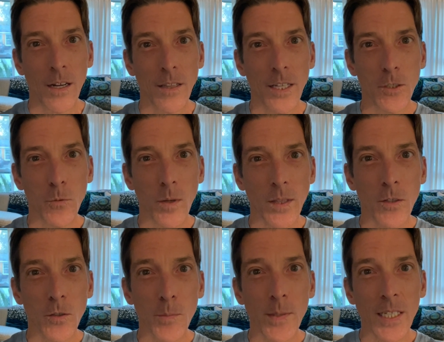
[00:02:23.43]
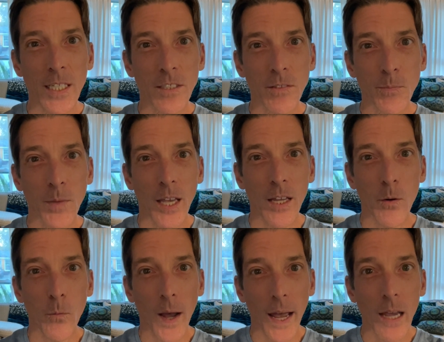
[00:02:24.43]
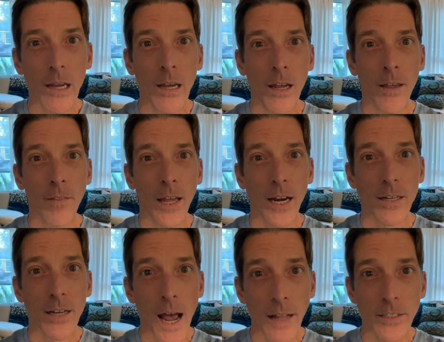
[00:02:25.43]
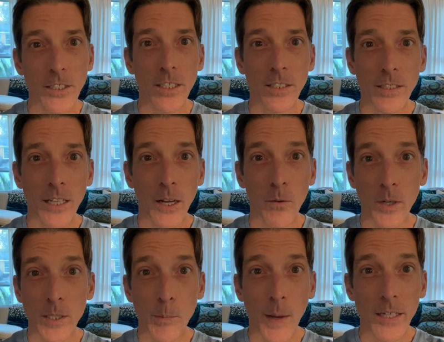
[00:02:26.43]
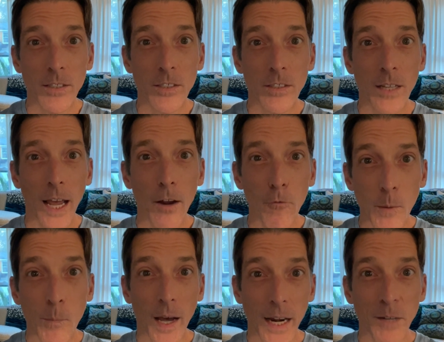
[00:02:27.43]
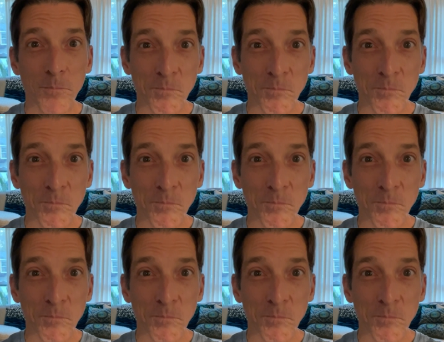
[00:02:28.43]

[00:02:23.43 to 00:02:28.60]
let's run those meetings in a way that acknowledges and respects everybody,